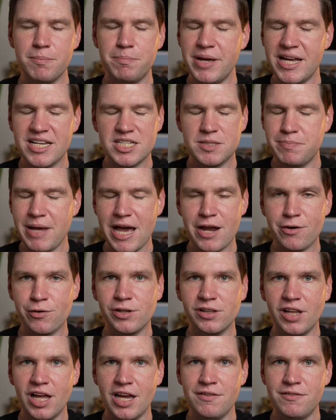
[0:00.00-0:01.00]
best
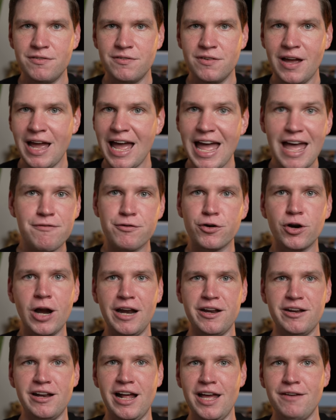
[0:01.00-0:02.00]
battery life ever
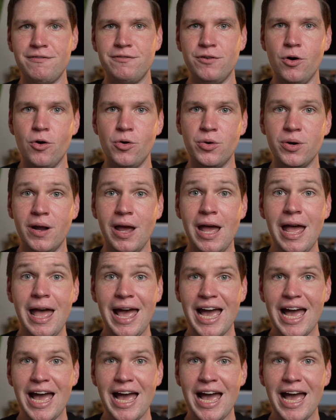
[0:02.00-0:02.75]
on an iPhone,